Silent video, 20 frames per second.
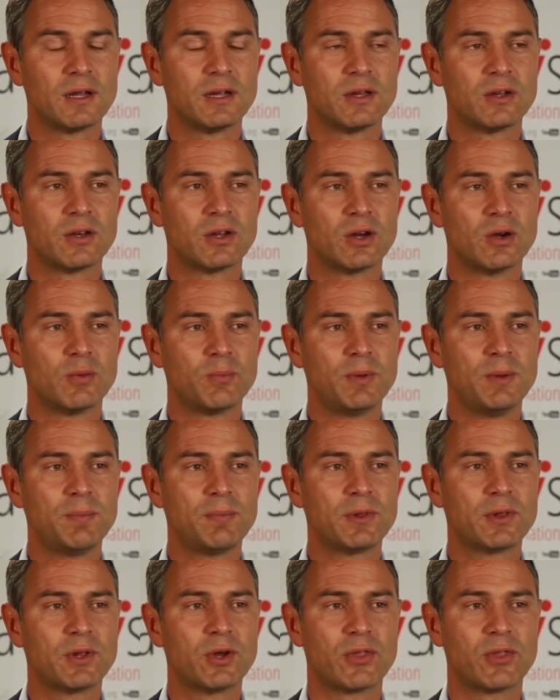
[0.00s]
You know,
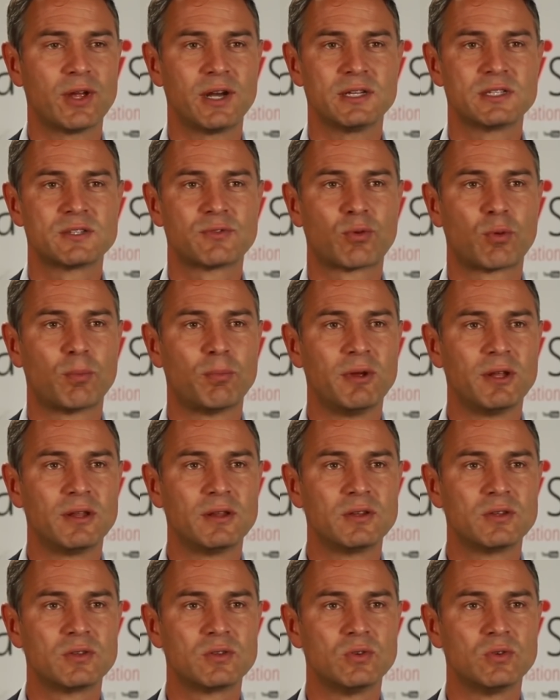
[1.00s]
people know that it's
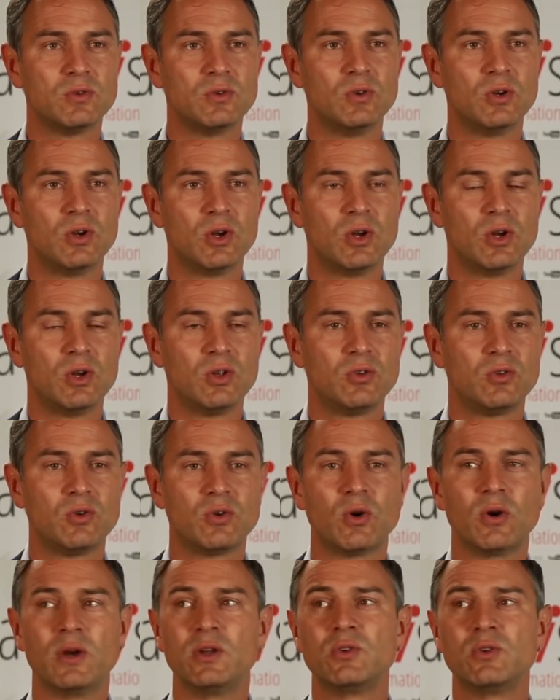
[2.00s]
forbidden to
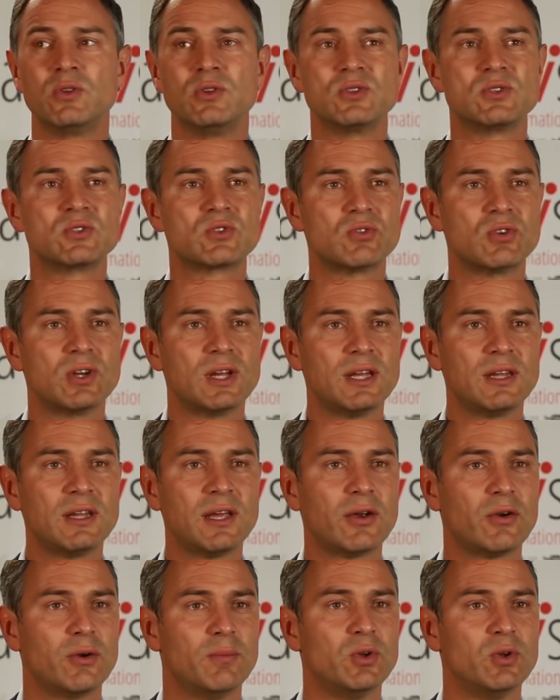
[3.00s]
go into the street
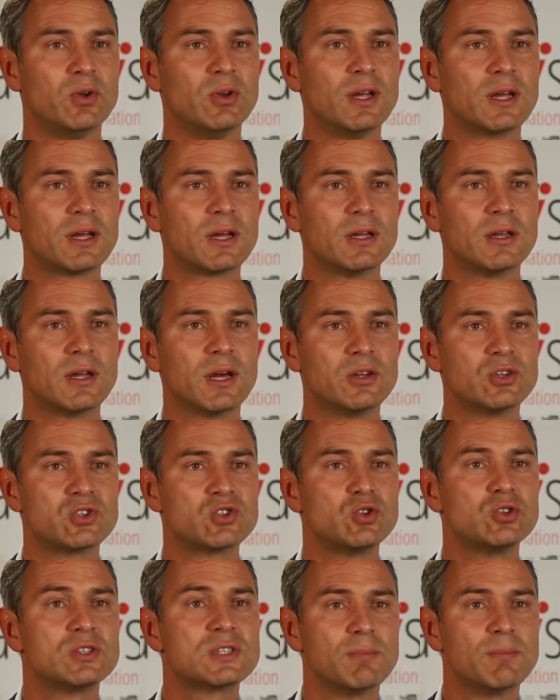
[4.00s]
here in Munich and
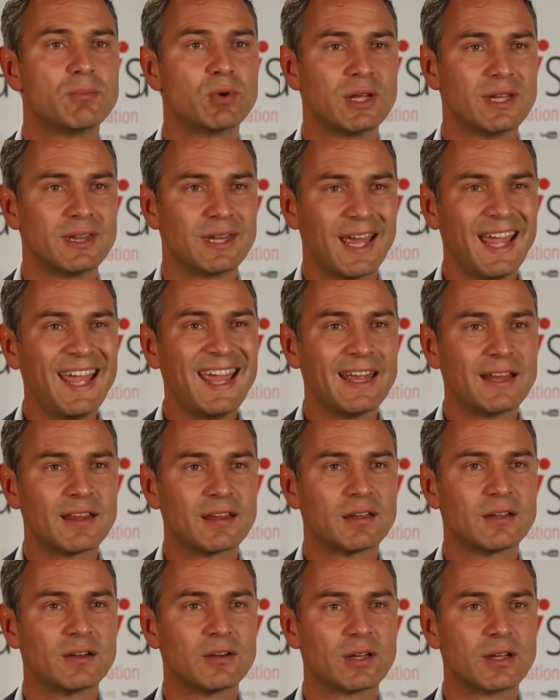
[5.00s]
shoot somebody in the
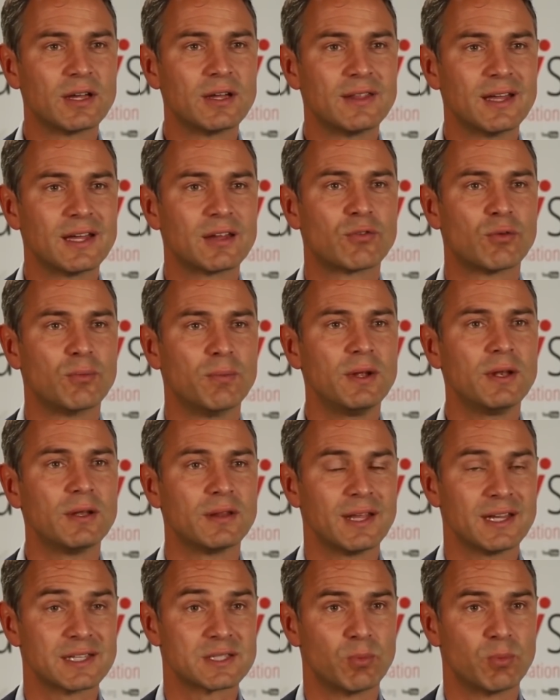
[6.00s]
head. Okay, that's
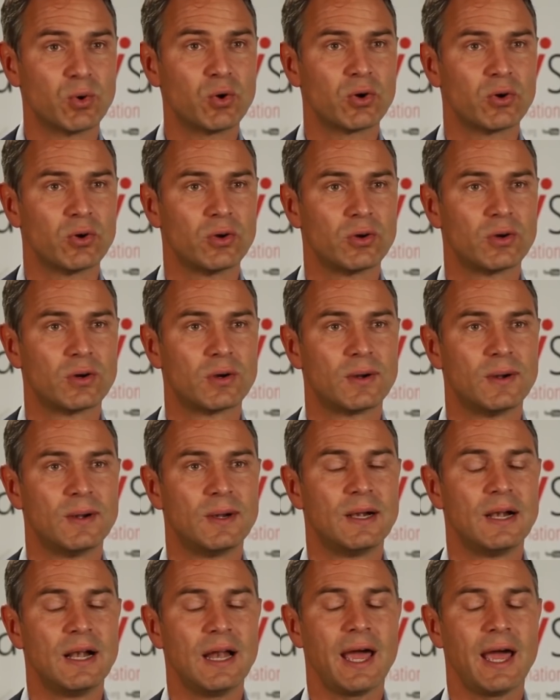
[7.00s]
forbidden, that's murder.
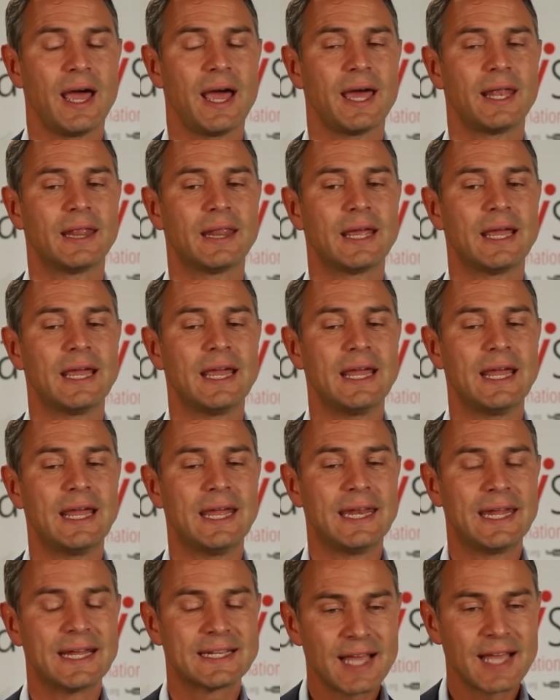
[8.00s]
And
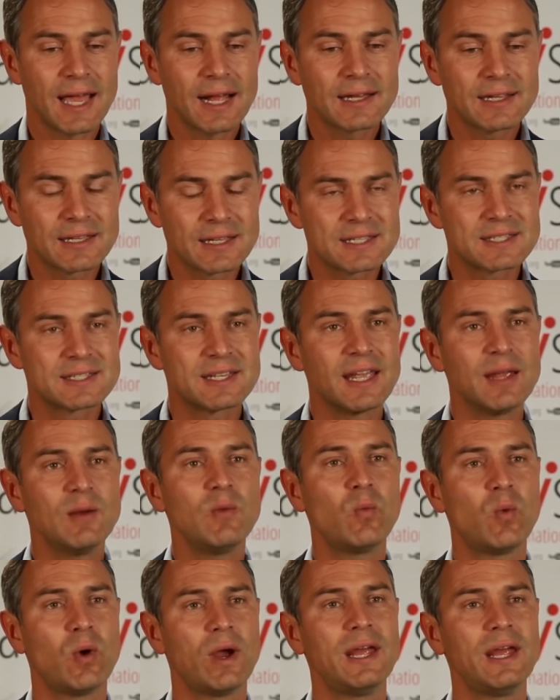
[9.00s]
in exactly the
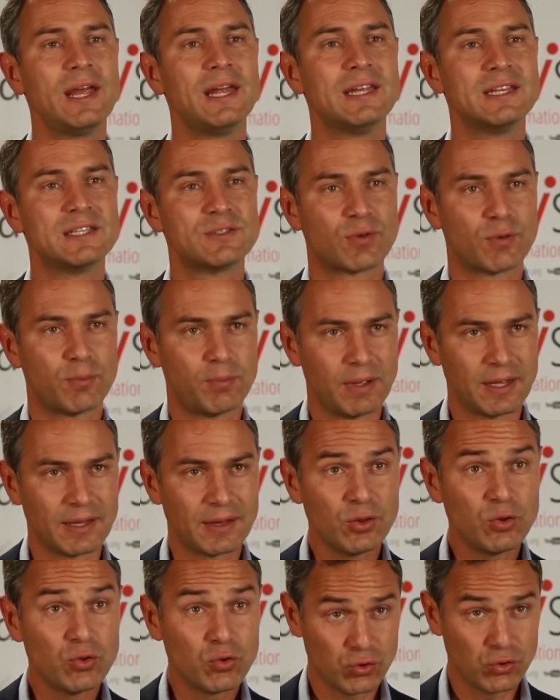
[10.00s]
same way it is
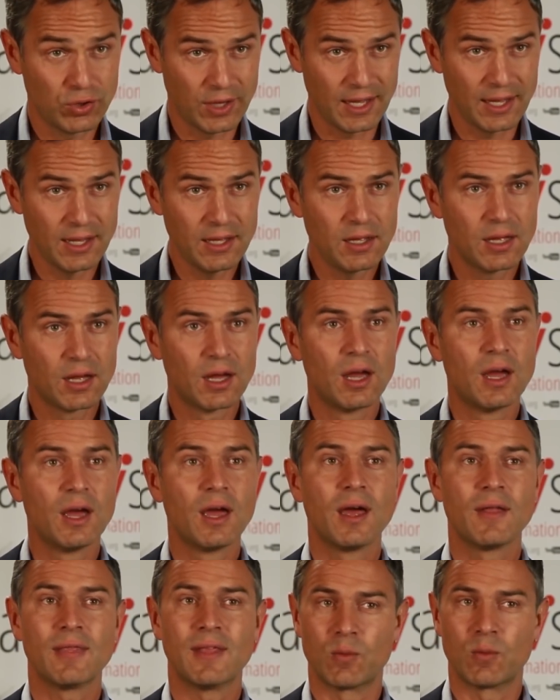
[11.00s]
forbidden today
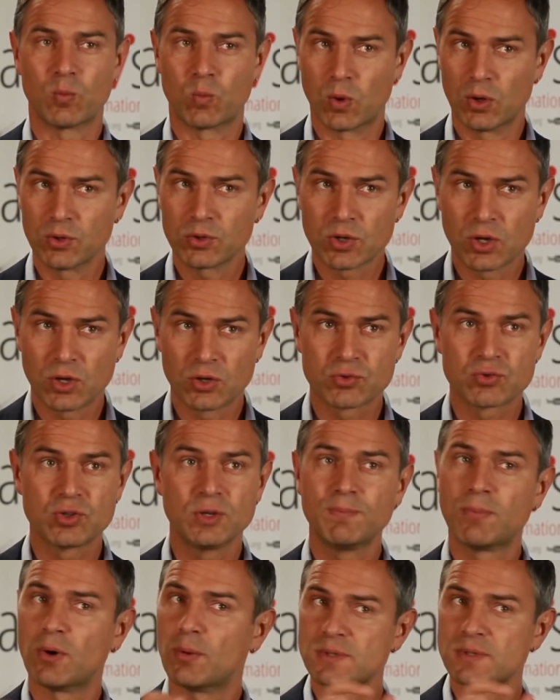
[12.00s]
that one
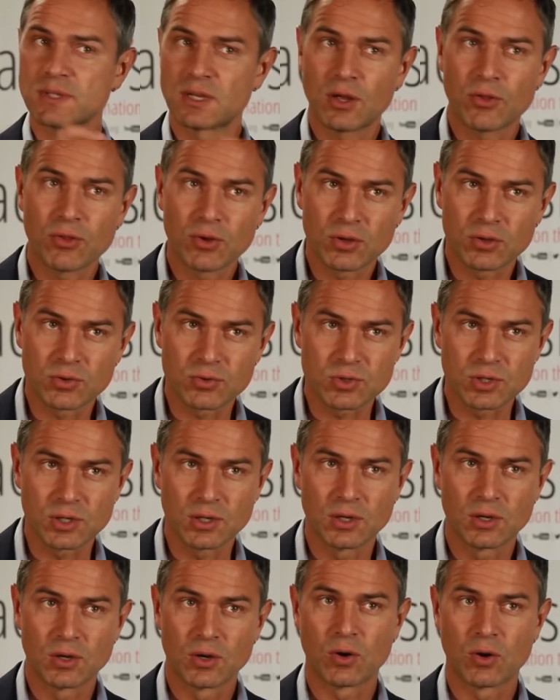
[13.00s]
country bombs another country,
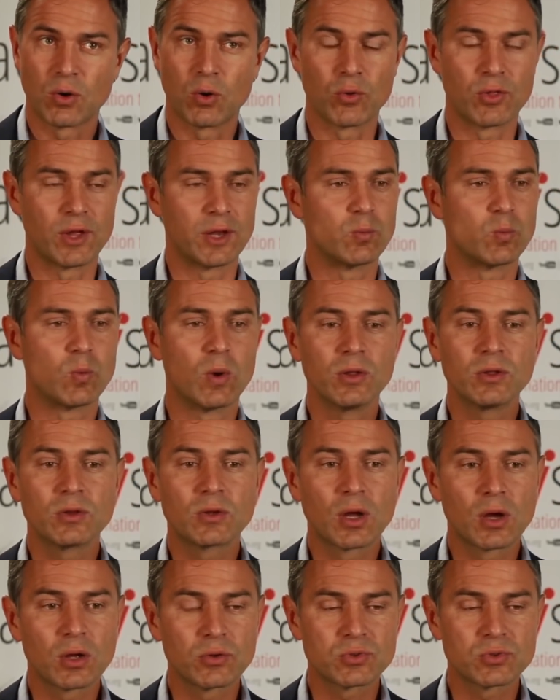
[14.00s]
or that one
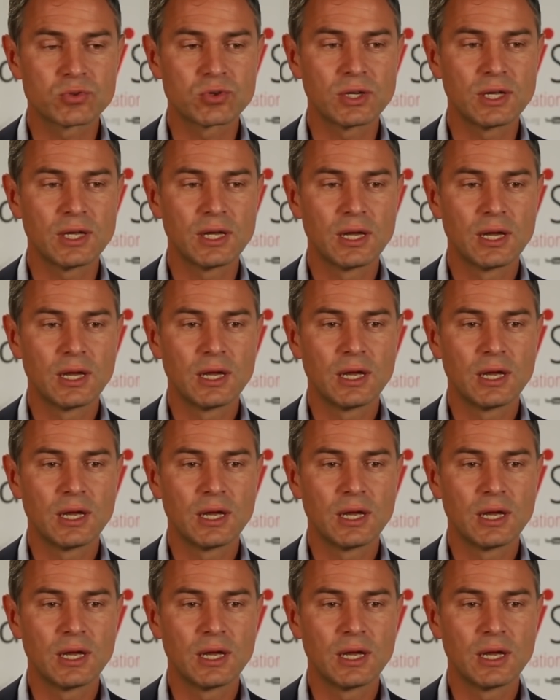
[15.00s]
country